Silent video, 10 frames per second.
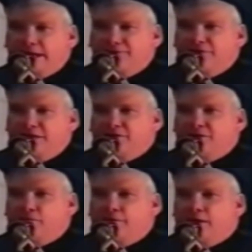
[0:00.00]

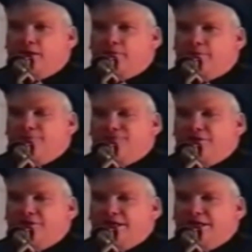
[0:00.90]
taxation without
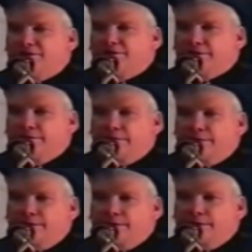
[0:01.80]
representation,
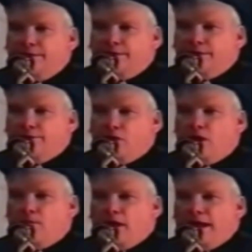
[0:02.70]

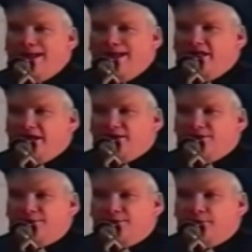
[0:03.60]
law by
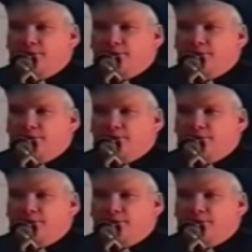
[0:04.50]
edict,